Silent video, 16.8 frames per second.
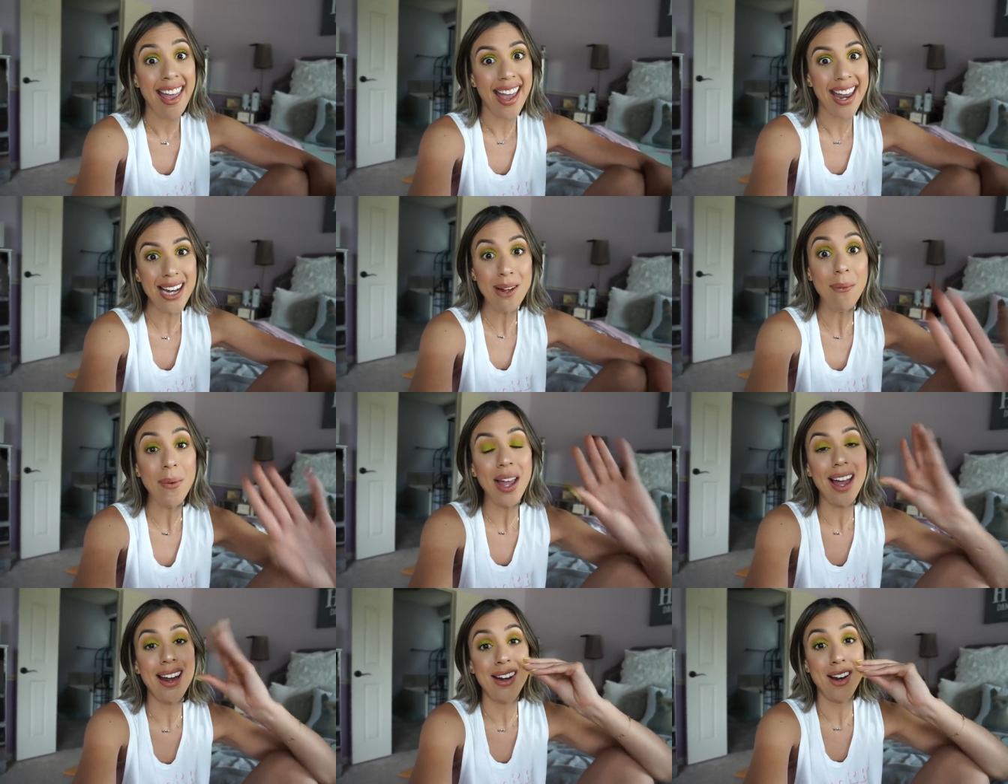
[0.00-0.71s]

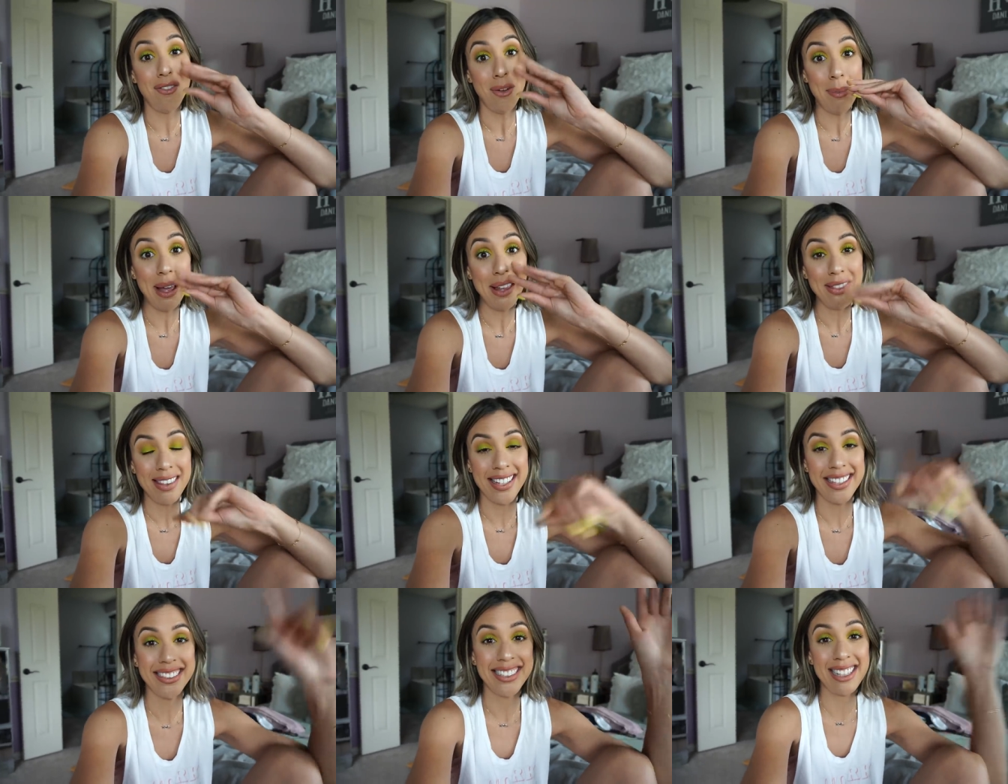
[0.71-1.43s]
Anyway, enough about
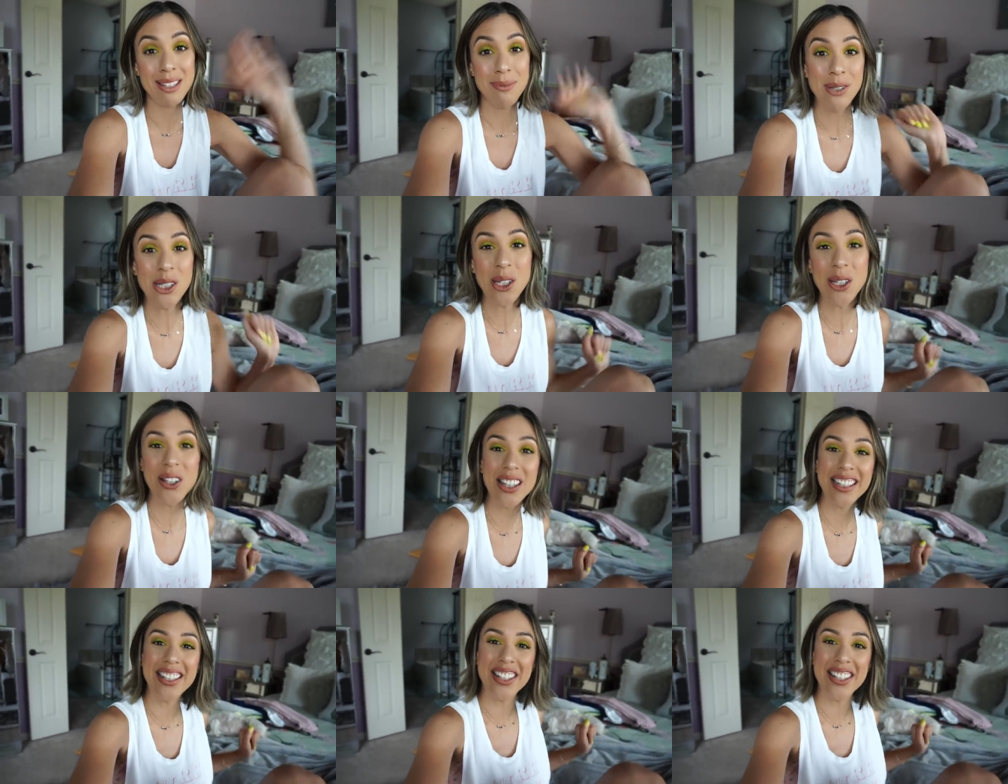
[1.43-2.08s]
this. Let me show you the